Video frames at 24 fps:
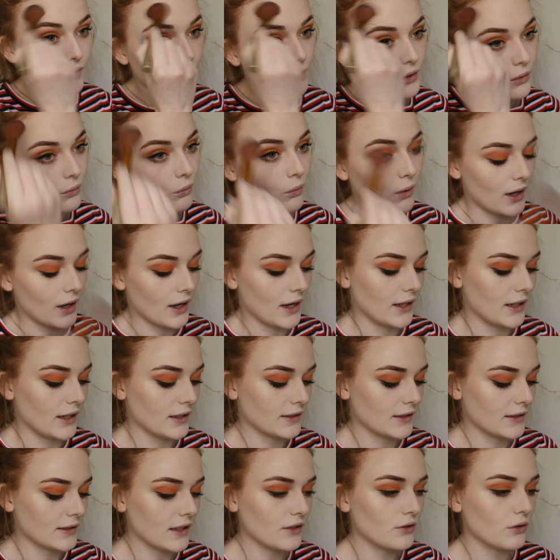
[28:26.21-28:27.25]
don't know why.
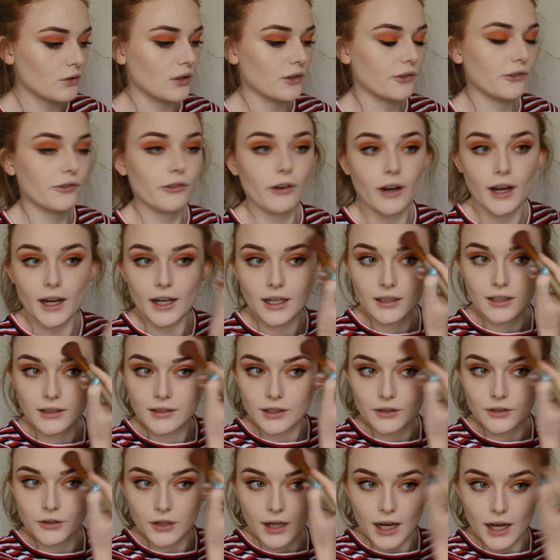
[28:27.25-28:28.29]
It's because I saw a
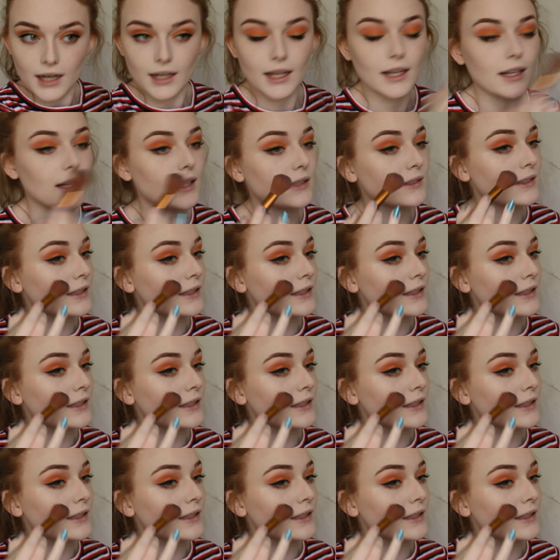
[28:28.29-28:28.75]
friend and her highlight like